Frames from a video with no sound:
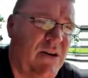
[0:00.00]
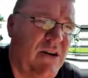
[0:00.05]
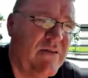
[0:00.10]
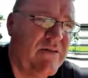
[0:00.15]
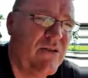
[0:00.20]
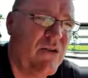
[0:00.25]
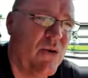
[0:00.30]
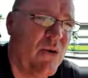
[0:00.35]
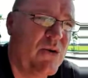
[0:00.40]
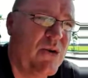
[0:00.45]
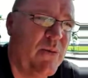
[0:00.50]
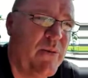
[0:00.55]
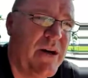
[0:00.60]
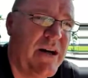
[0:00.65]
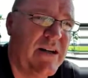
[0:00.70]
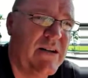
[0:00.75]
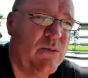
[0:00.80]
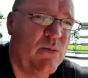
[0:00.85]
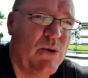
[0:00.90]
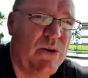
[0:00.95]
I've talked
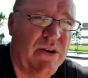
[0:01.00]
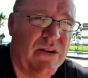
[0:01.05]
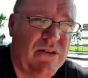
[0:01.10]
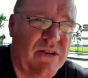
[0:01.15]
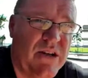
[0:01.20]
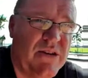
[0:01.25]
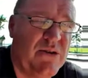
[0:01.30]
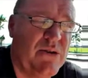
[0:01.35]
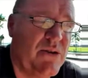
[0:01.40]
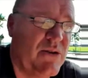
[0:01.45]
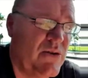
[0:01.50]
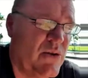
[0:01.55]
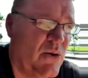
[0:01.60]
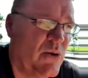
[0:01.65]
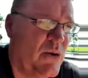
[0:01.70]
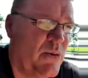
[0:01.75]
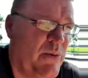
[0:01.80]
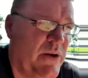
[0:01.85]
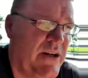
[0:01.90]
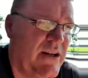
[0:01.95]
about and will continue to
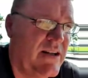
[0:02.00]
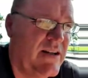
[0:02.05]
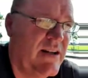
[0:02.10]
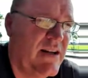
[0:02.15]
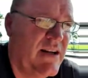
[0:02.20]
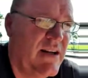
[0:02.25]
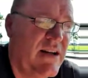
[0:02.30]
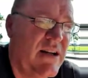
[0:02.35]
talk about.